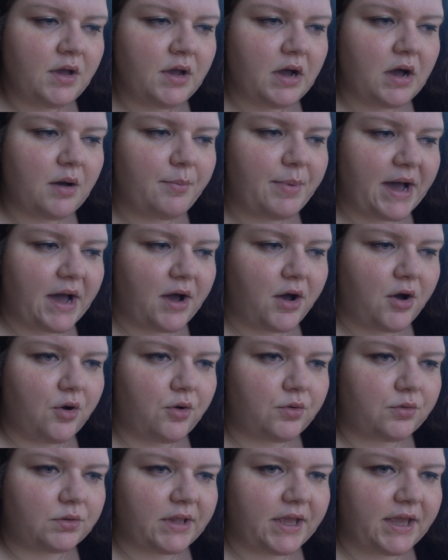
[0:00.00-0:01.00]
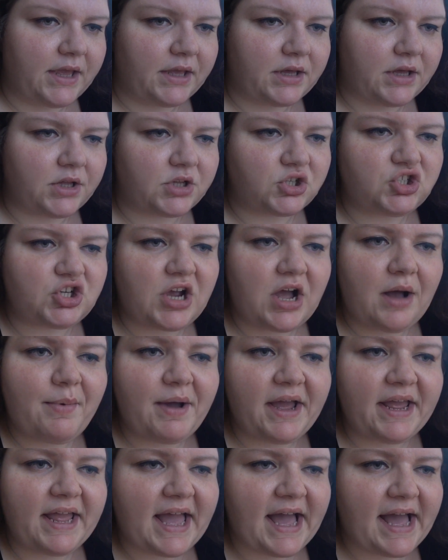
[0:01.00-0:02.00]
about like a job
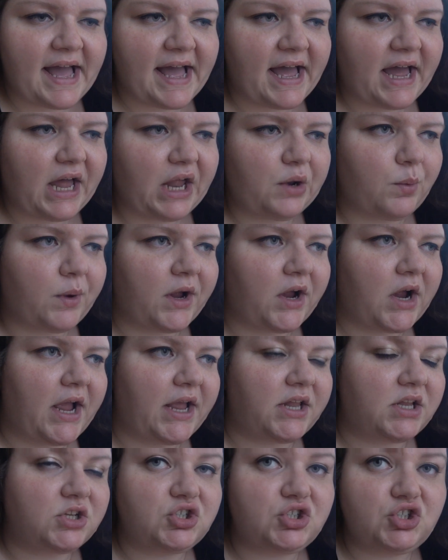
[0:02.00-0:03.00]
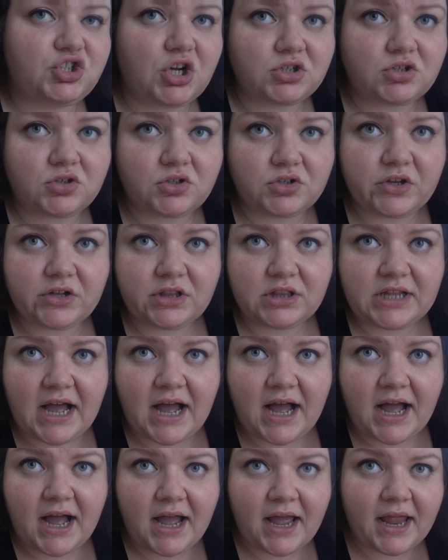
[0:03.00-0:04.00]
I had where I juggled a
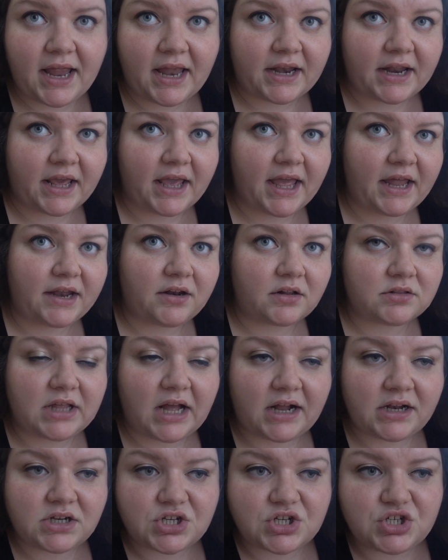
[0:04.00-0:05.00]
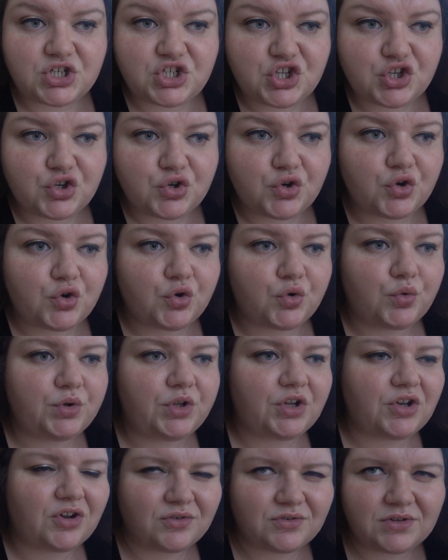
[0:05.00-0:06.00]
lot and I had a lot to do,
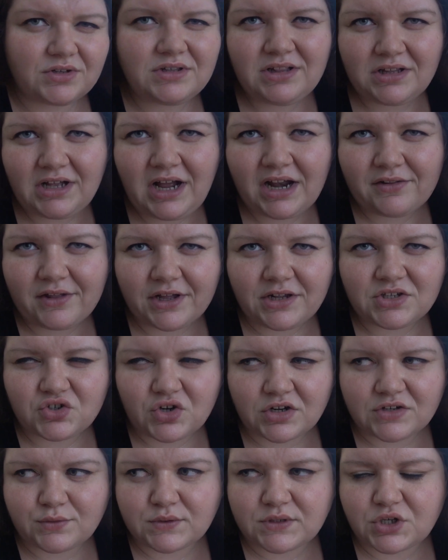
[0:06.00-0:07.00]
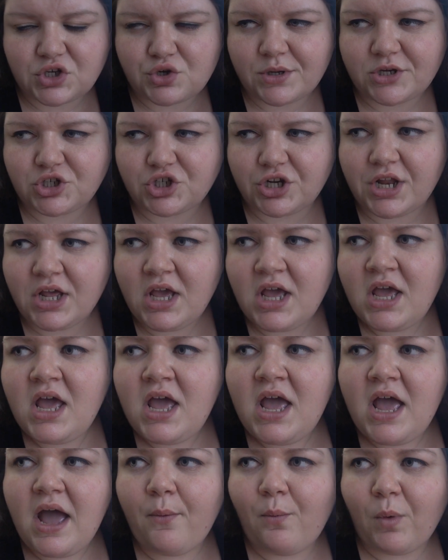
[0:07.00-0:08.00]
you know, kind of like a stressful situation,
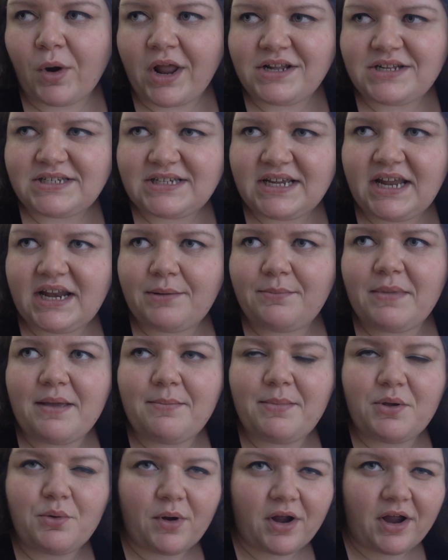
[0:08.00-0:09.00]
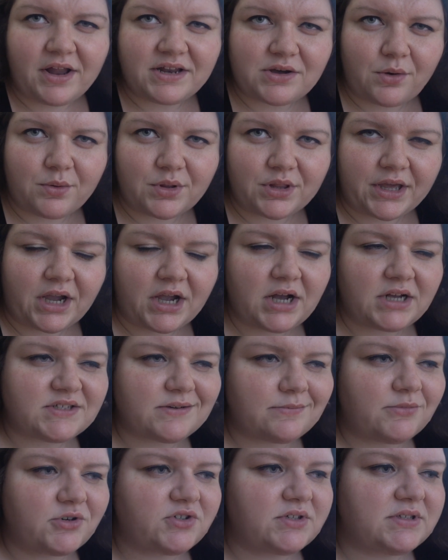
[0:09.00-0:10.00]
and what I did and maybe where I dealt with like
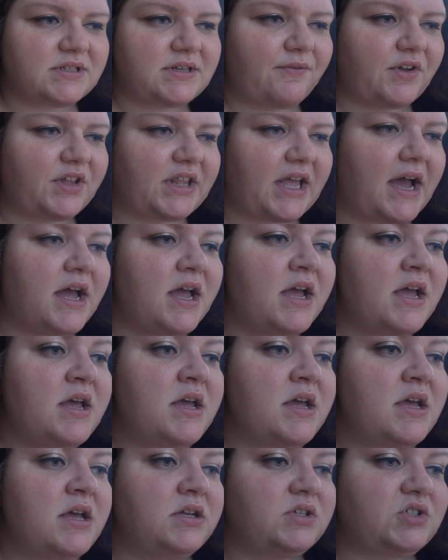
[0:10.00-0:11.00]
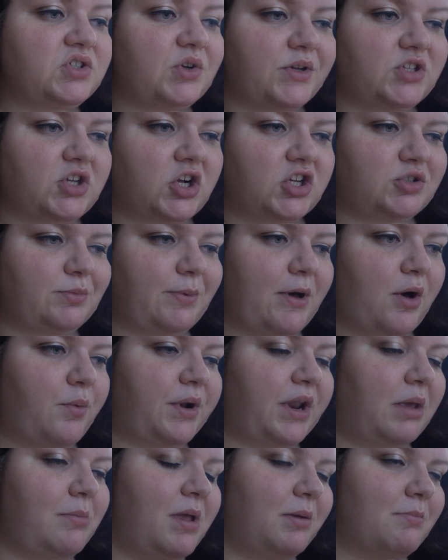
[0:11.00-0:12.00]
customers and stuff like that. So I talked about
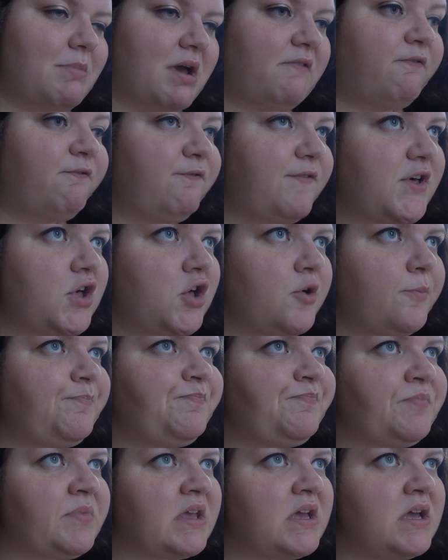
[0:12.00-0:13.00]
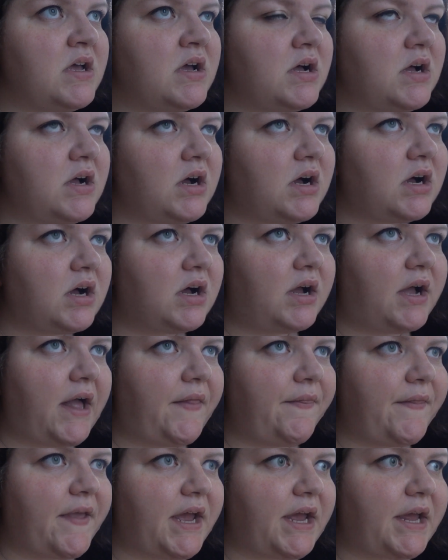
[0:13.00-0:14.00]
when I made my film.
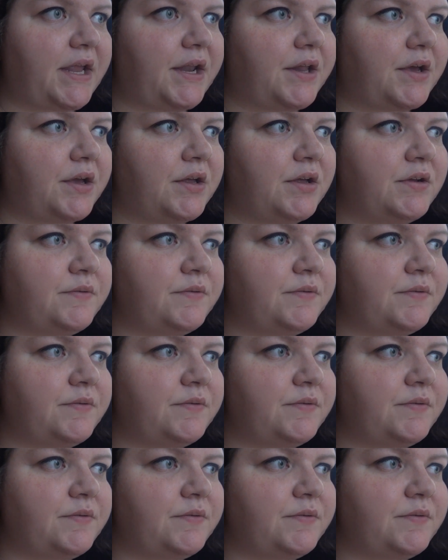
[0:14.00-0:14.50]
And then